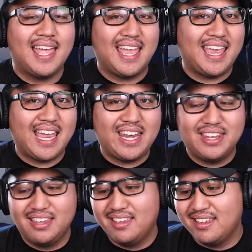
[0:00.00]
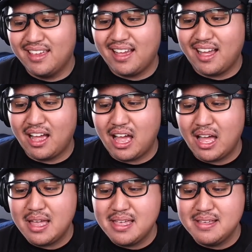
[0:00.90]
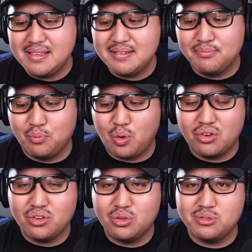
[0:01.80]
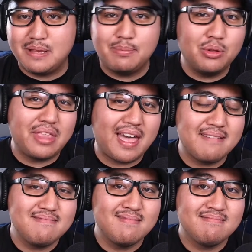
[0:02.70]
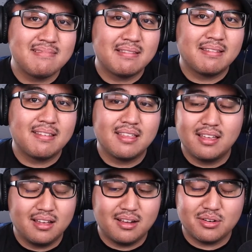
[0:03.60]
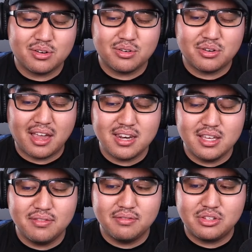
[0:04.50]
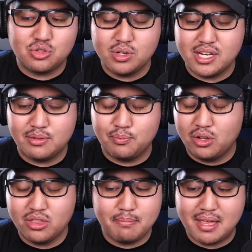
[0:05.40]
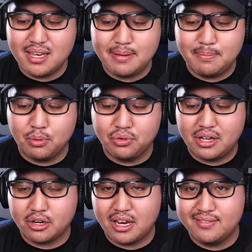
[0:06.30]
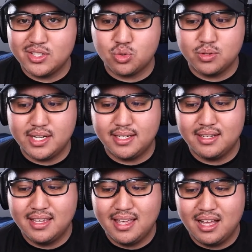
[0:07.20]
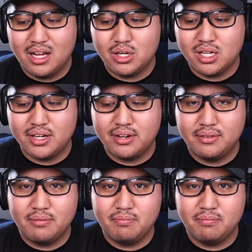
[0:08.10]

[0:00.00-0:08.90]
And I am one of those people that are kind of intrigued. One of the many people that are kind of intrigued on